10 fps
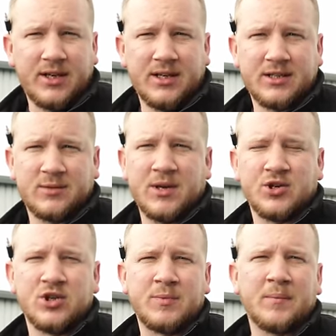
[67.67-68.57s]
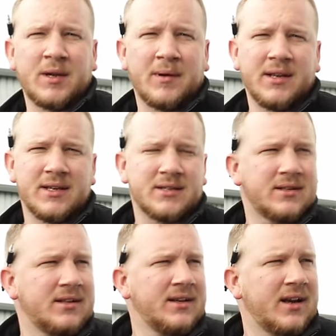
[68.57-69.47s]
the suspension's pumped up like this,
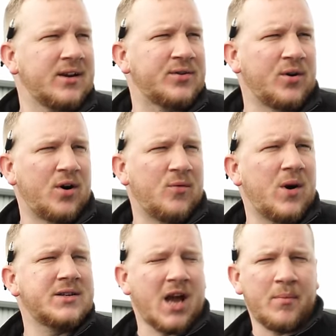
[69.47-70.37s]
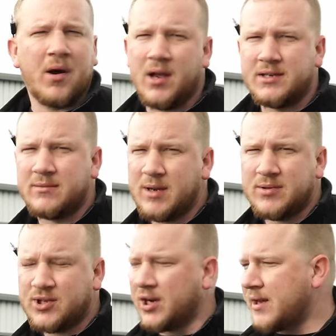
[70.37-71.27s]
and I thought, oh, why is it up high? Is it maybe
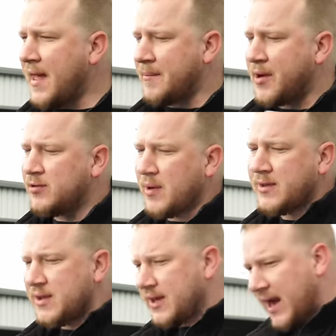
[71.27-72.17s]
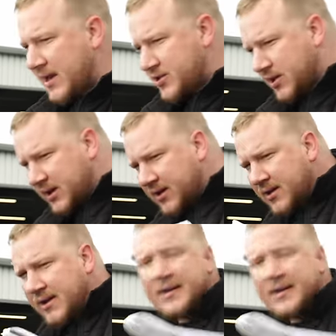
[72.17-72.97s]
stuck in that mode? But I think actually,